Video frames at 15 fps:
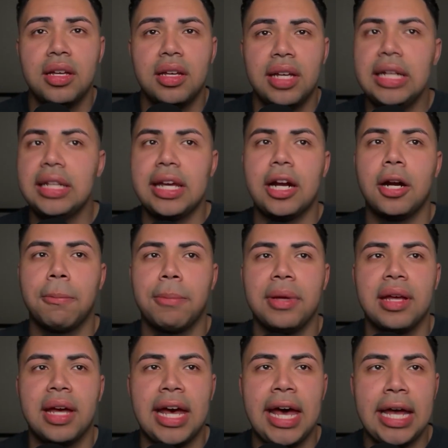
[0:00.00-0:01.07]
In
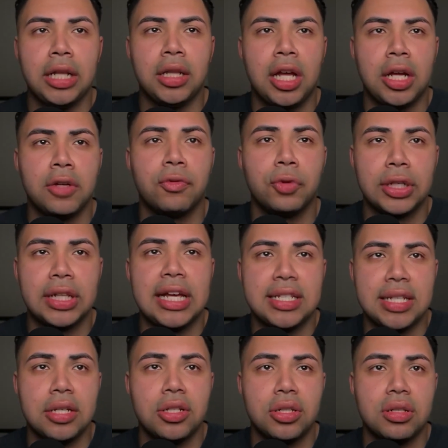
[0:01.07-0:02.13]
therapy, I had a lot of
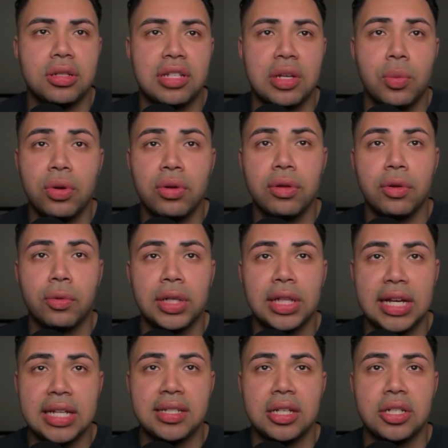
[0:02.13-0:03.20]
realizations, and one of the
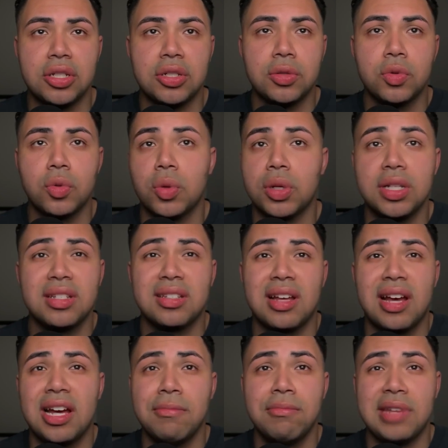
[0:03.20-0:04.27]
realizations was
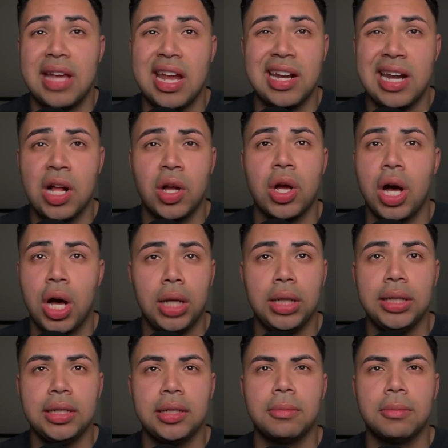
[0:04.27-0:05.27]
I'm not an alcoholic,